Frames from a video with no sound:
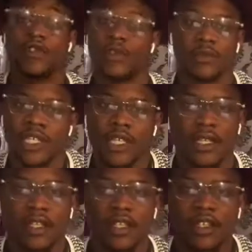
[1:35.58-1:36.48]
of the
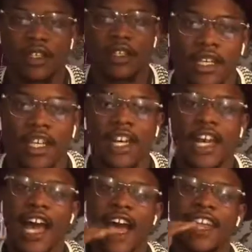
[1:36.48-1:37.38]

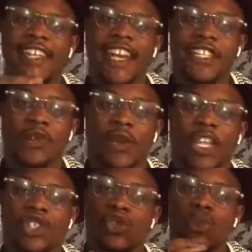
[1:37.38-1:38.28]
week, and that is
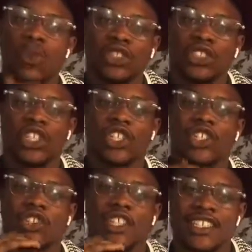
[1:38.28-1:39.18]
when you want
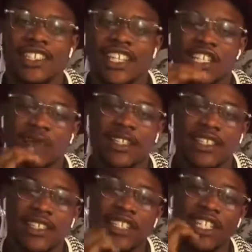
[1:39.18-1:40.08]
your listeners to be
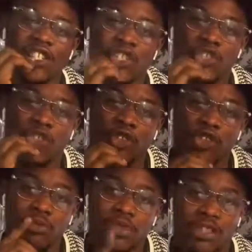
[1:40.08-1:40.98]
listening to your
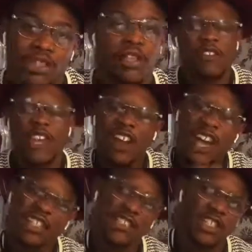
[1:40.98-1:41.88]
new music. Have you ever
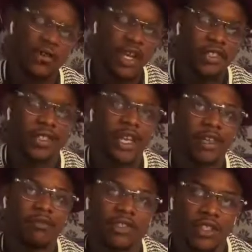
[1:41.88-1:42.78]
asked yourself why you didn't like
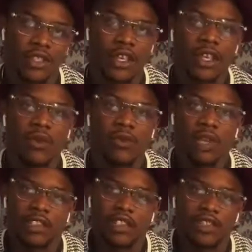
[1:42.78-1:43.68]
the music when
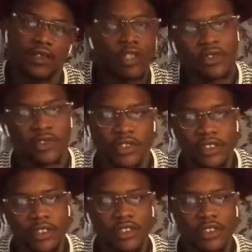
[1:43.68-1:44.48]
you listened to it at first?